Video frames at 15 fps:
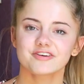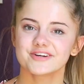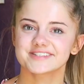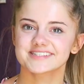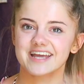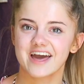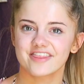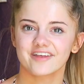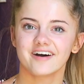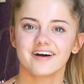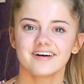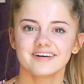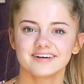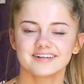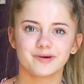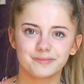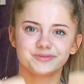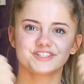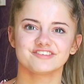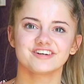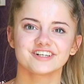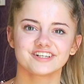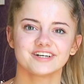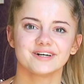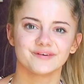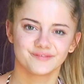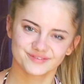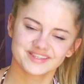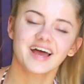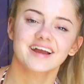threw it together. Bob's your
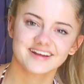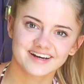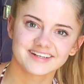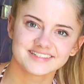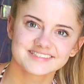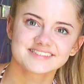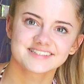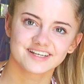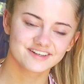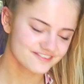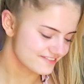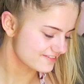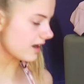uncle, that kind of stuff.